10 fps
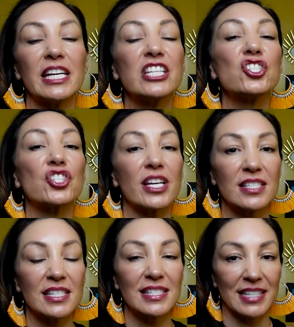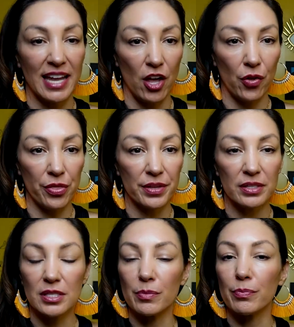injustice in health
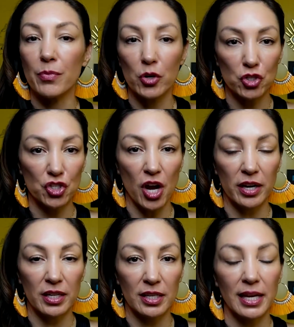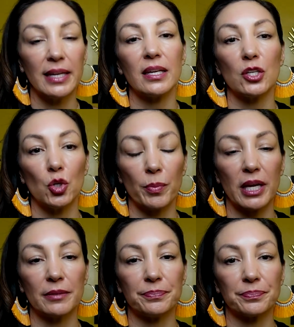is the most shocking and
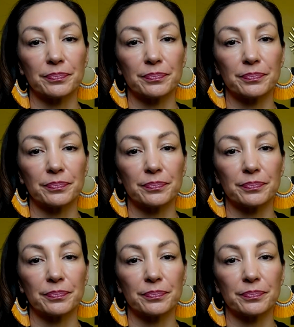inhumane."